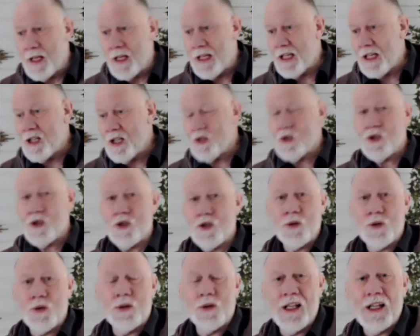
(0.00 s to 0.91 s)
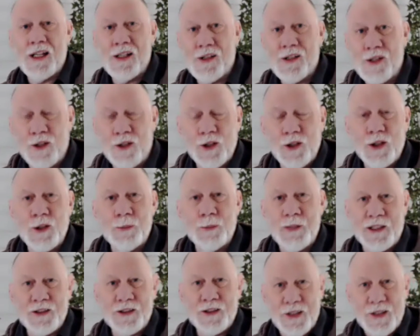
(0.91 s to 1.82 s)
Each tree is a little
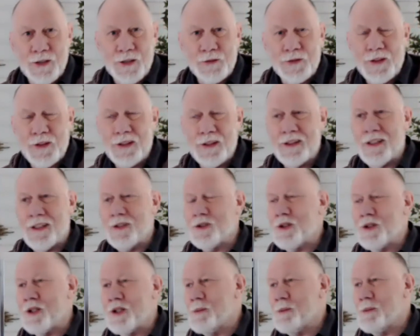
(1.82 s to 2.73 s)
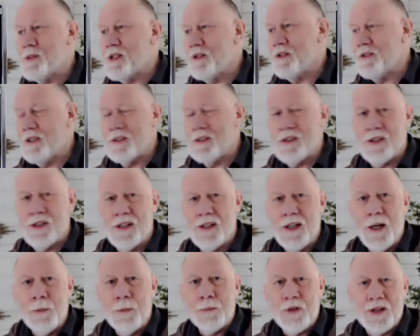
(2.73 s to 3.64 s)
bit different in terms of its
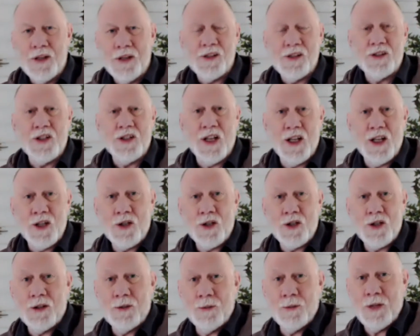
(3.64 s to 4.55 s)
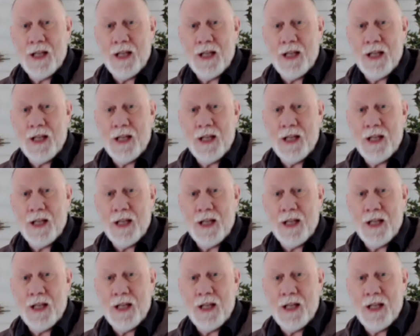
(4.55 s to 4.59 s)
presentation.